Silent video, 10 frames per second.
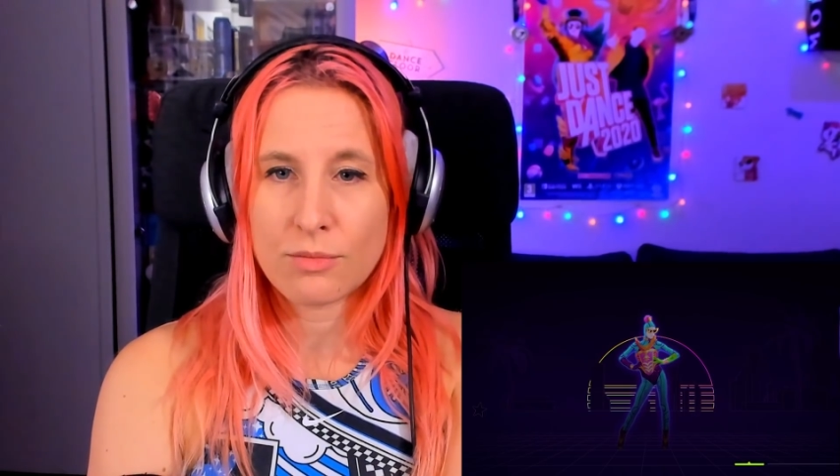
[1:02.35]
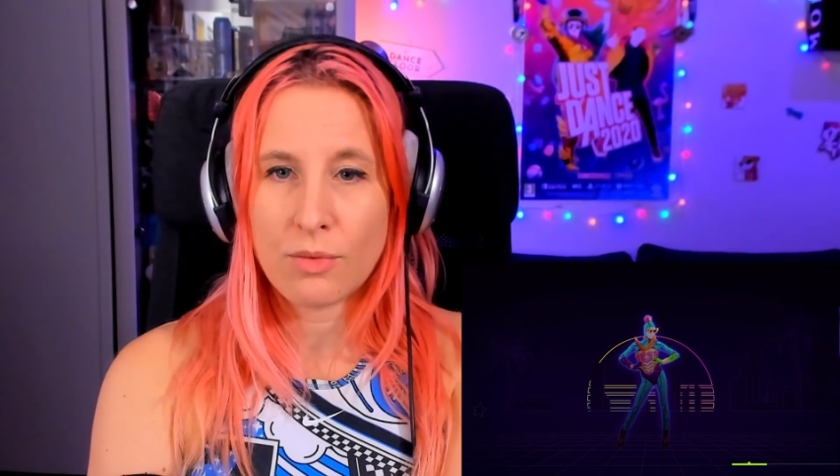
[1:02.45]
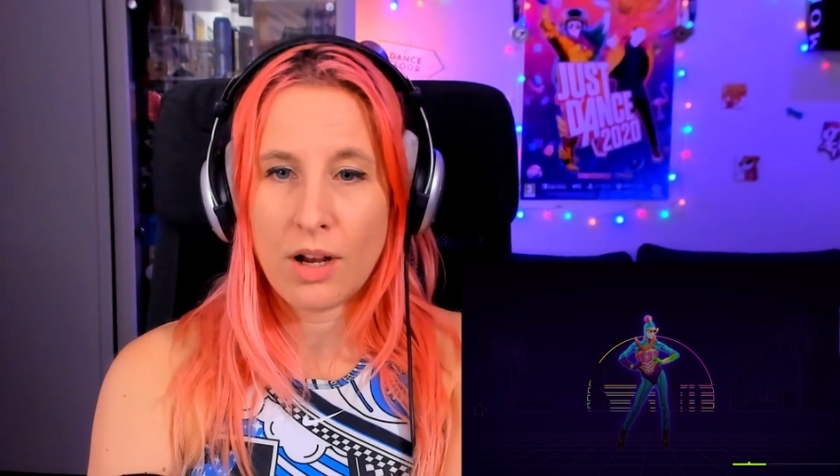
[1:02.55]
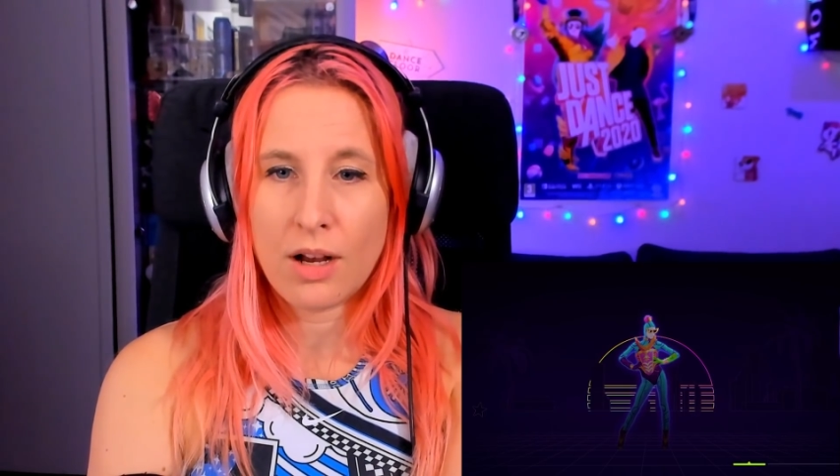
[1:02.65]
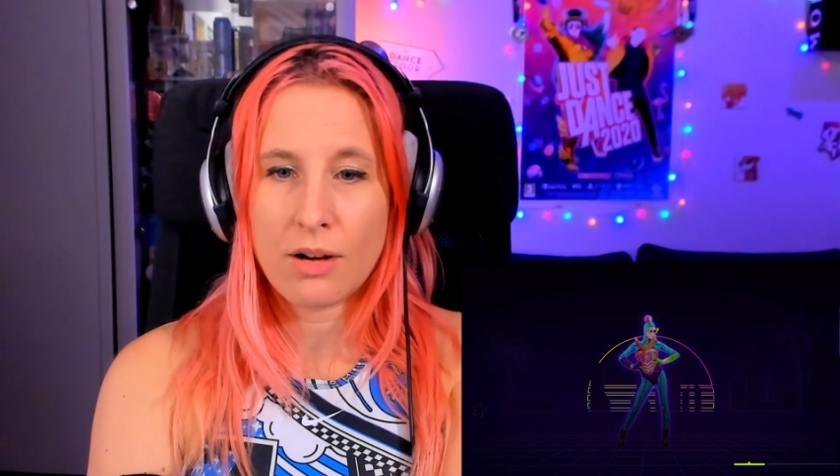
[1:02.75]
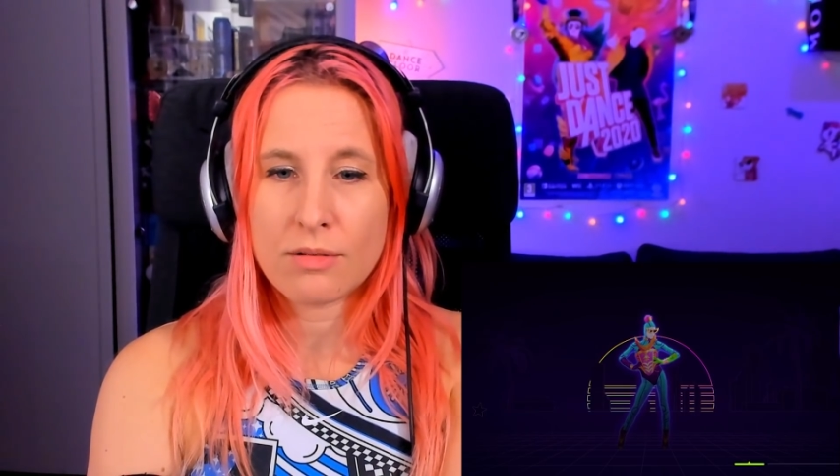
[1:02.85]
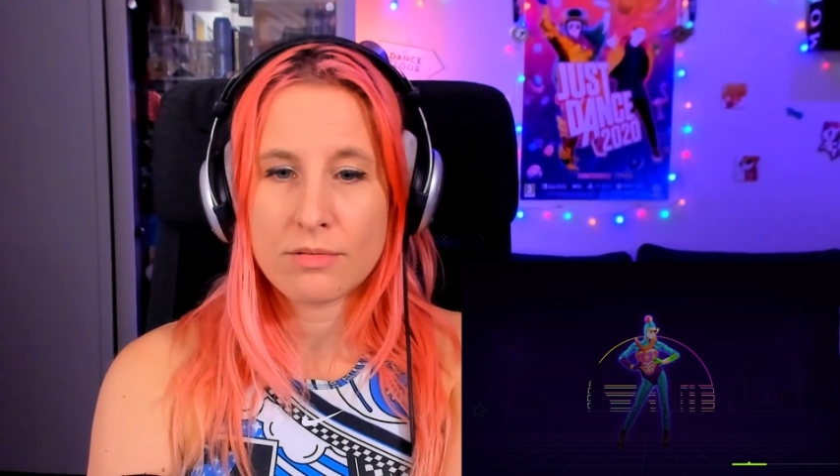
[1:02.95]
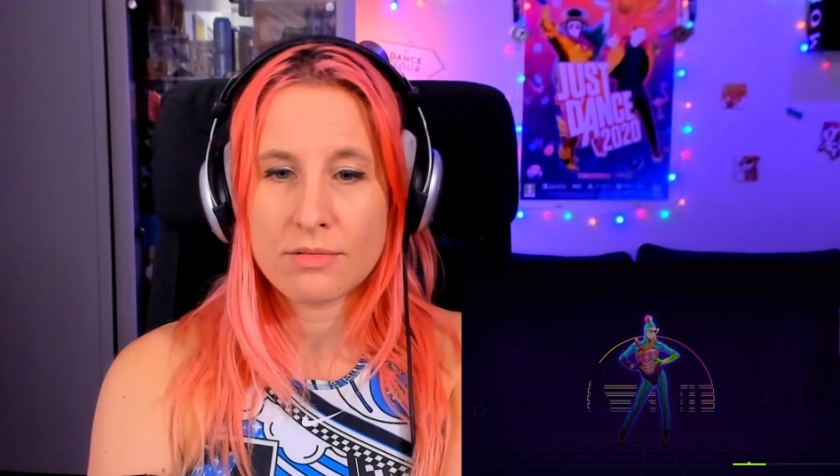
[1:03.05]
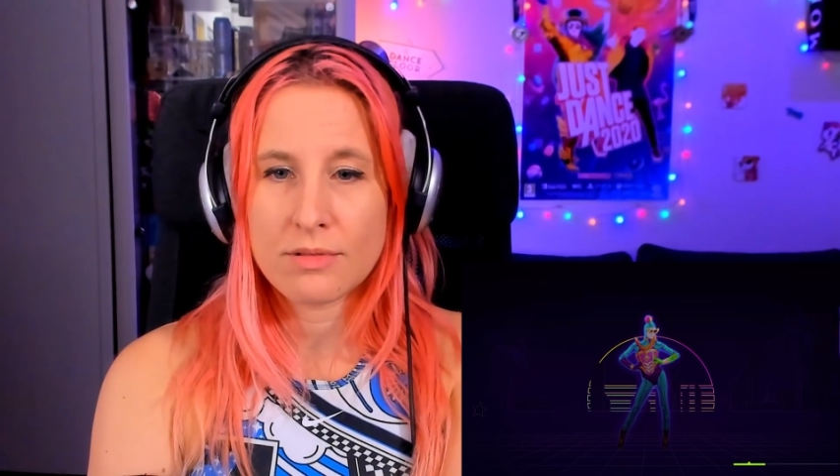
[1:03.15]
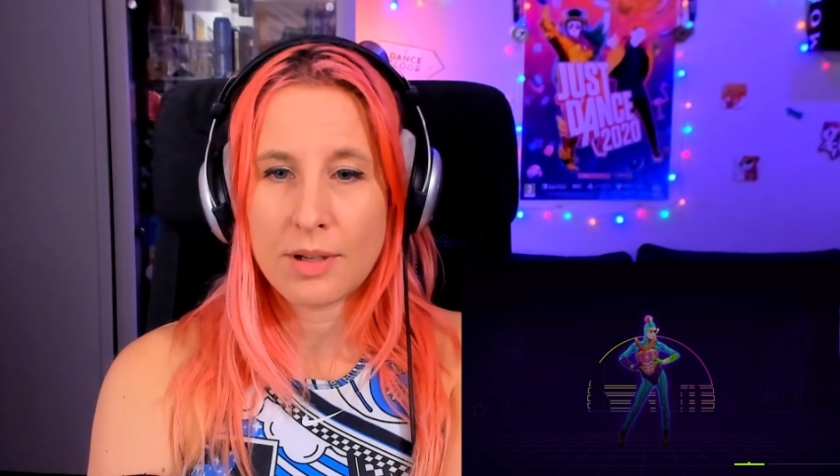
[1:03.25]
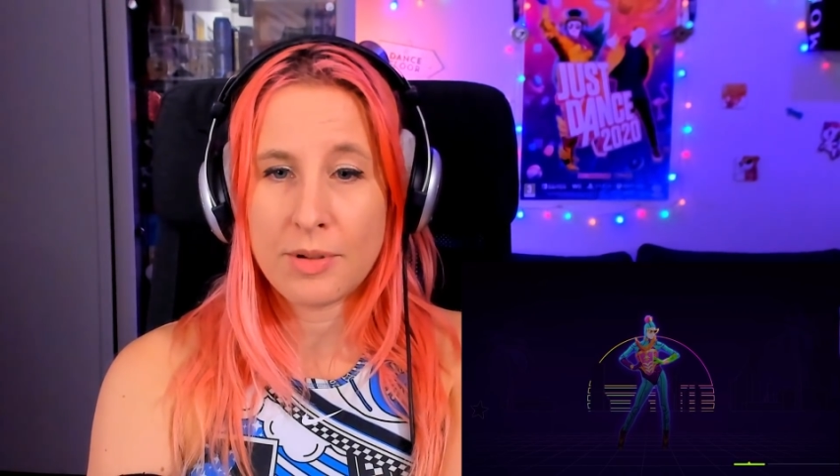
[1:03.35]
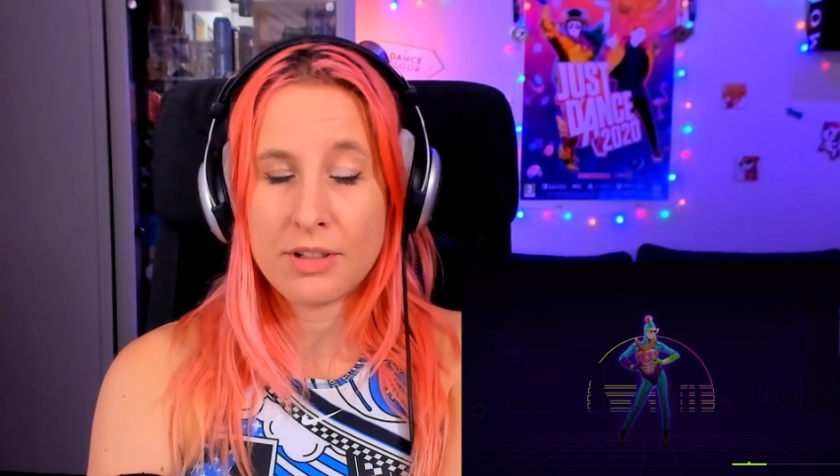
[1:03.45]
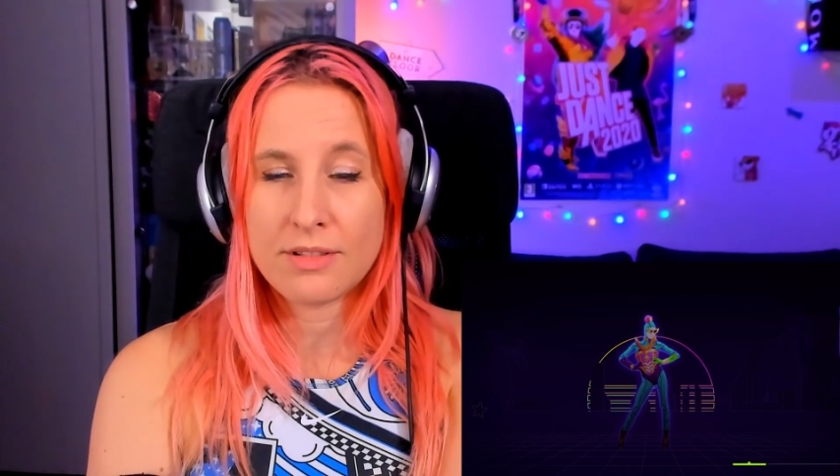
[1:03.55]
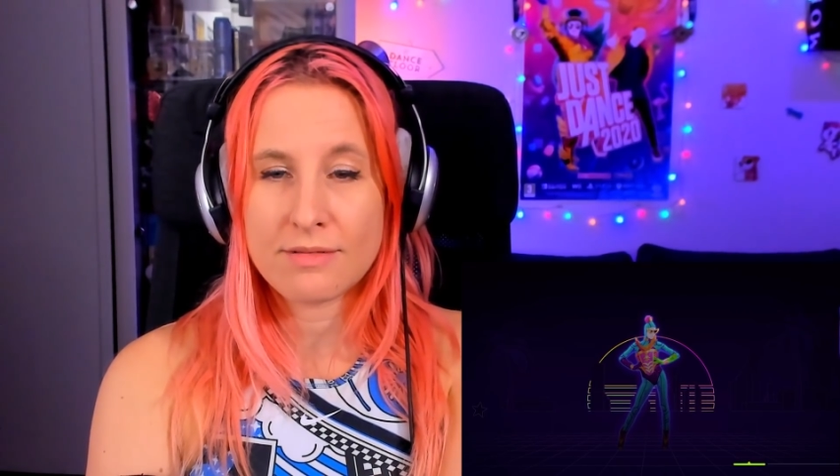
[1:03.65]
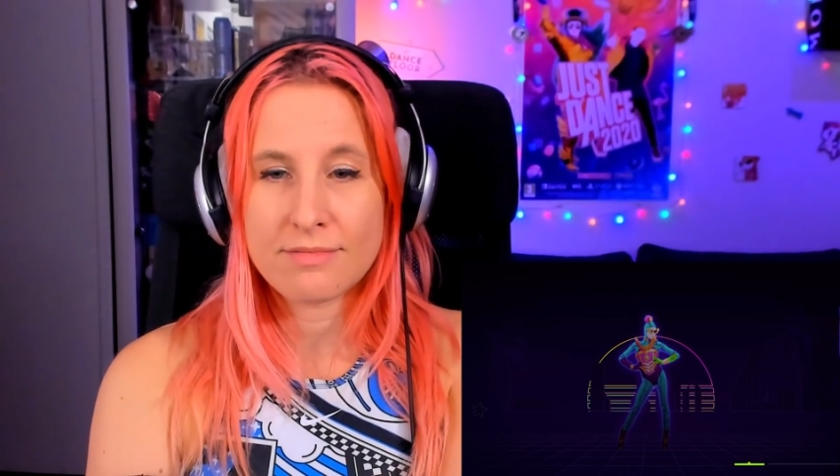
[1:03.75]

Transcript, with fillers: wow. I mean, it,